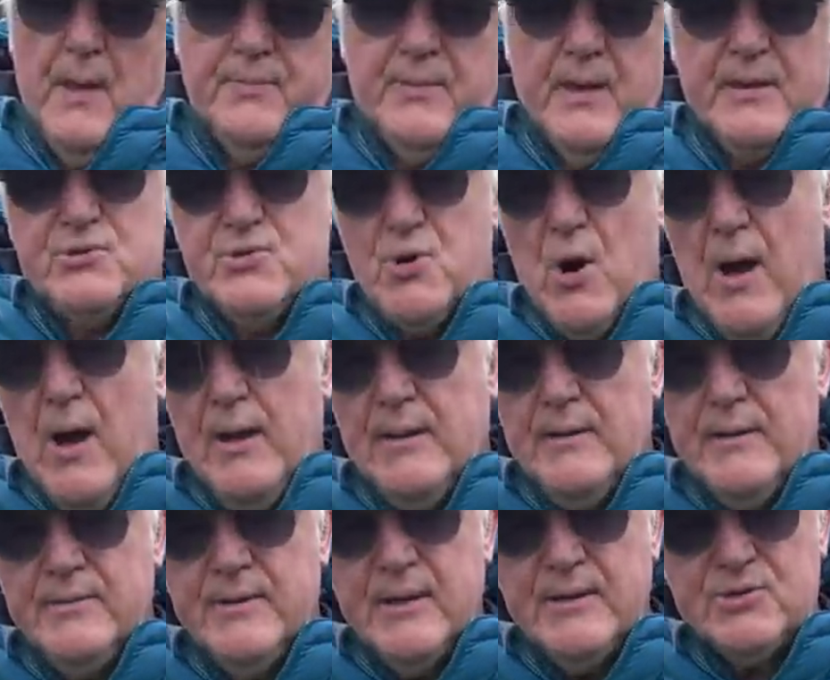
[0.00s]
They
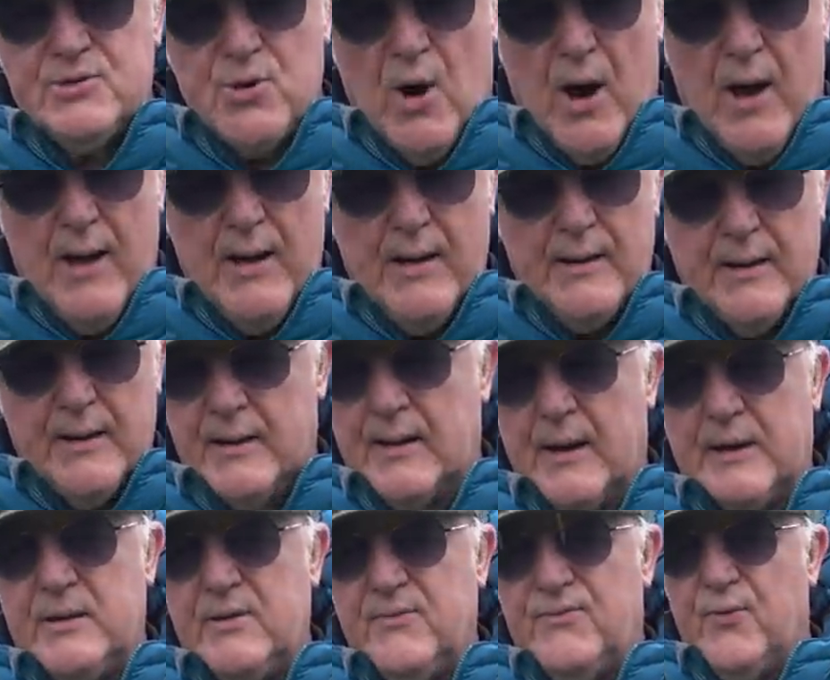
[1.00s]
tried in
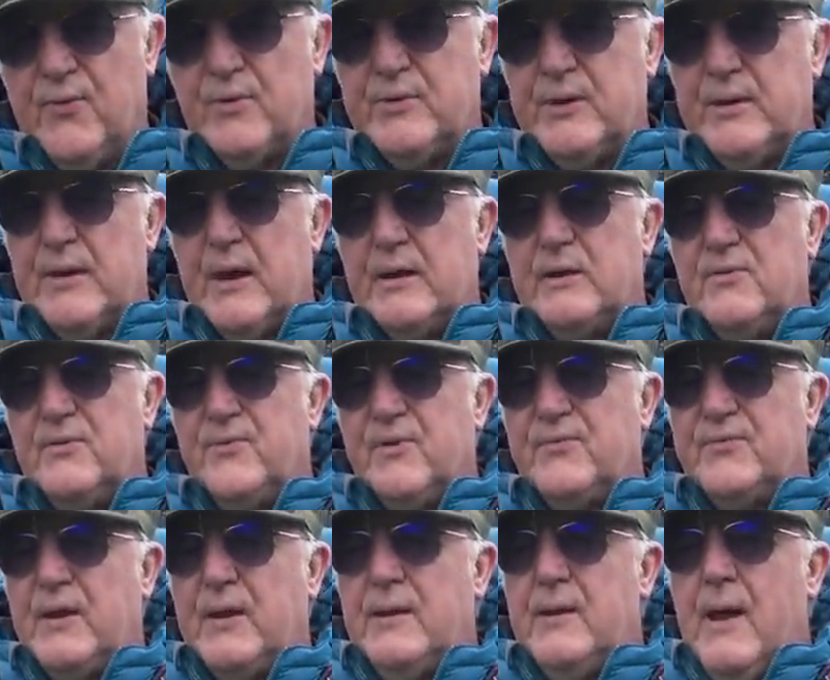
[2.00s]
1914,
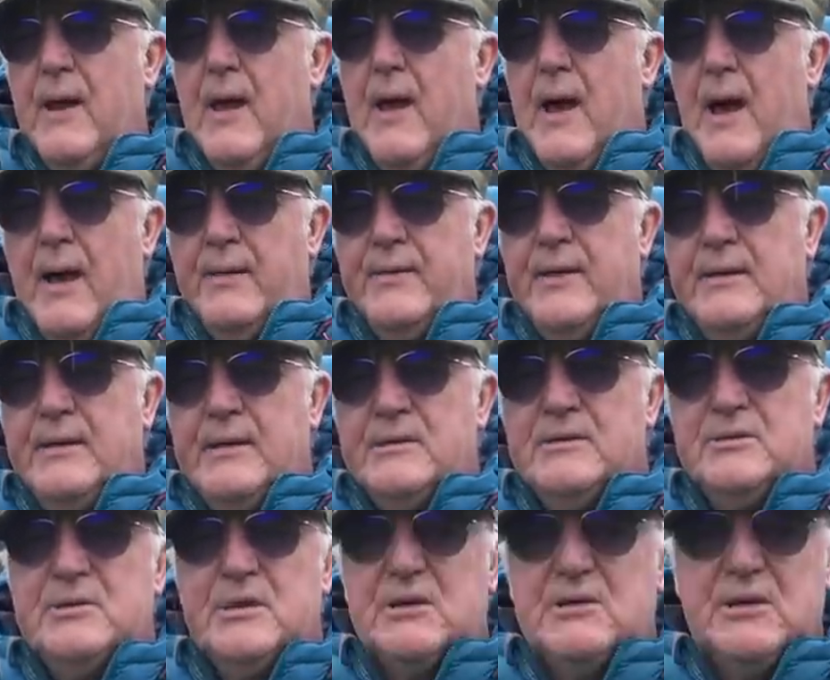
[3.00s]
1915, and they
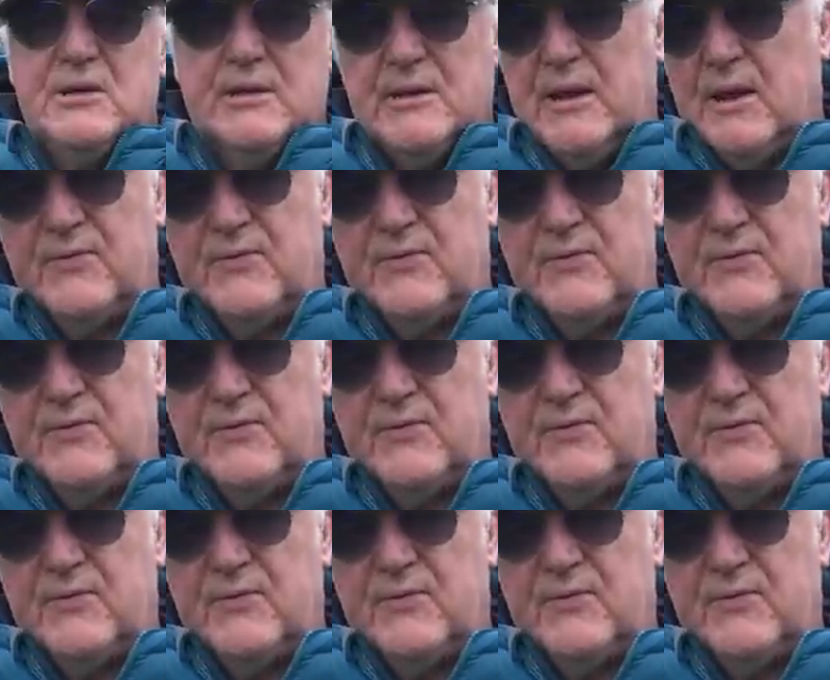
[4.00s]
didn't succeed.